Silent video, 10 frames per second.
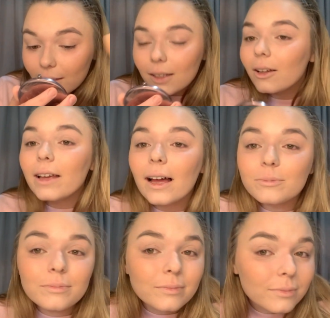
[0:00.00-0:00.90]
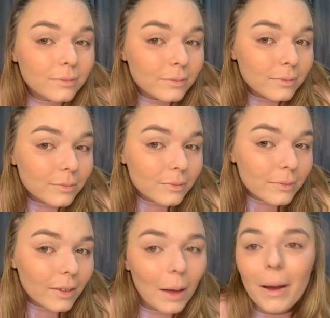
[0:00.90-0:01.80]
Yeah,
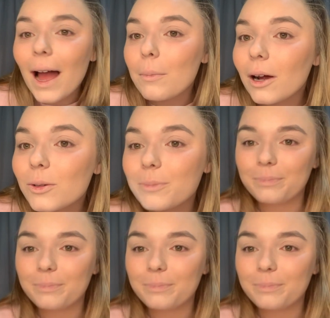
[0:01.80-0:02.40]
they're my eyebrows.